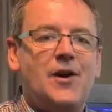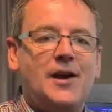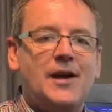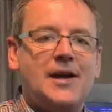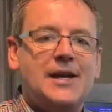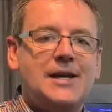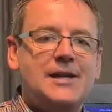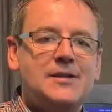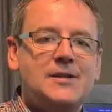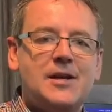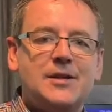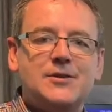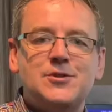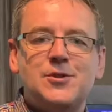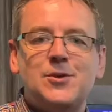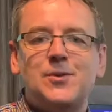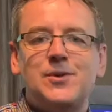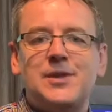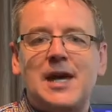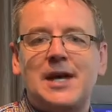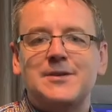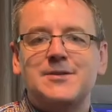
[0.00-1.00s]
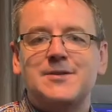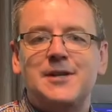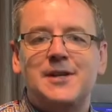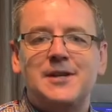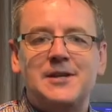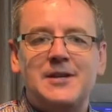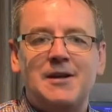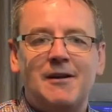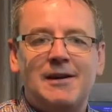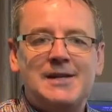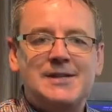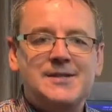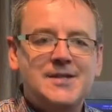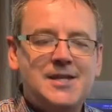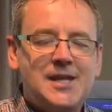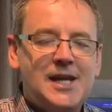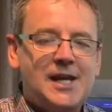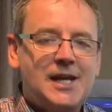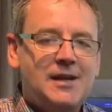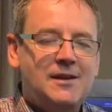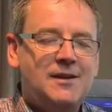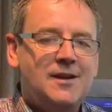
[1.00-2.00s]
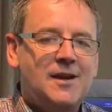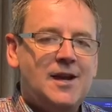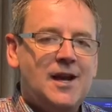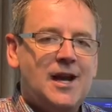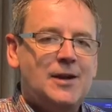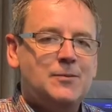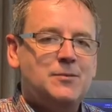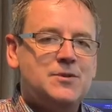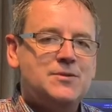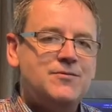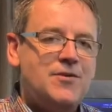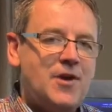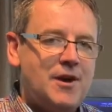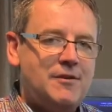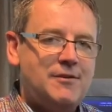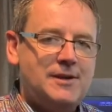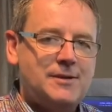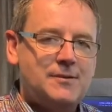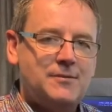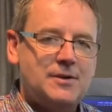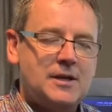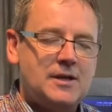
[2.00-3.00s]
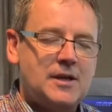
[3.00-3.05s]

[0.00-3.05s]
in 2019 and was very